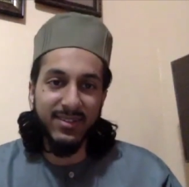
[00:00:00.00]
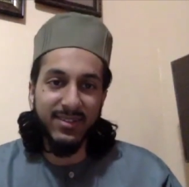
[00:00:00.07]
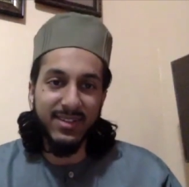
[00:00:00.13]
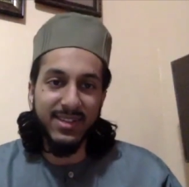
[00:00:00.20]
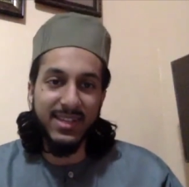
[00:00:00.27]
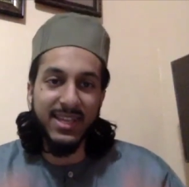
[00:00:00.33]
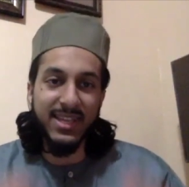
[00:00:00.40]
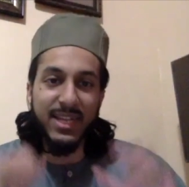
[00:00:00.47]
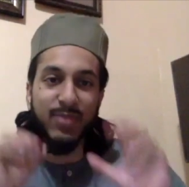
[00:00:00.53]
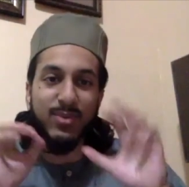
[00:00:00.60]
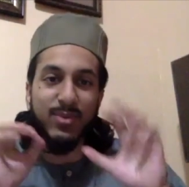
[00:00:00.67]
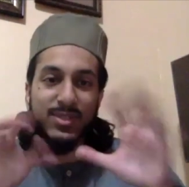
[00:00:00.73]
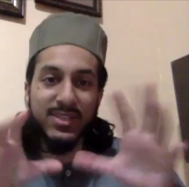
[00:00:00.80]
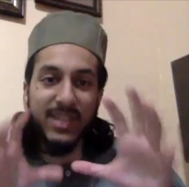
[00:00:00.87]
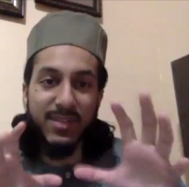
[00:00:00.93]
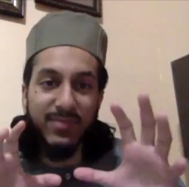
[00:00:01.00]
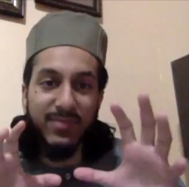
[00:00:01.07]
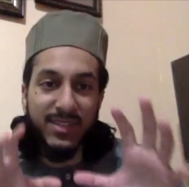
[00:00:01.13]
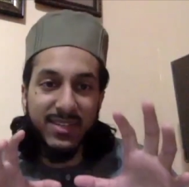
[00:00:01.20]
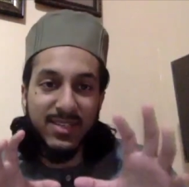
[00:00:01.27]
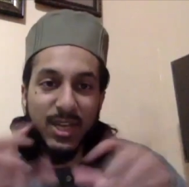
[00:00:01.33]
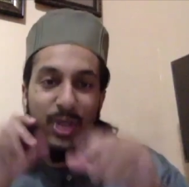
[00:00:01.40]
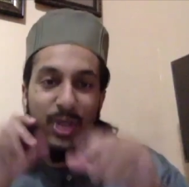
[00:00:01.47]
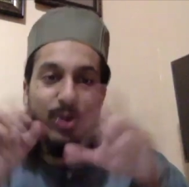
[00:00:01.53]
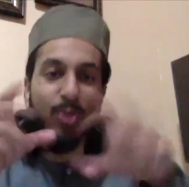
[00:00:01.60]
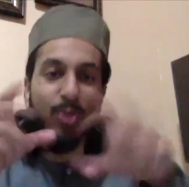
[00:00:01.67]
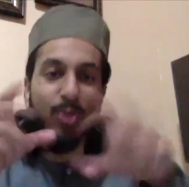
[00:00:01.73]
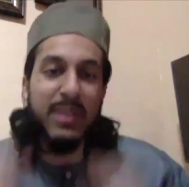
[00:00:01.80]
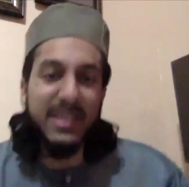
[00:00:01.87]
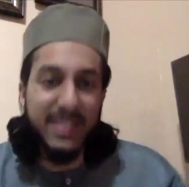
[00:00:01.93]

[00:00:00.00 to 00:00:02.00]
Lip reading: They can receive this nobility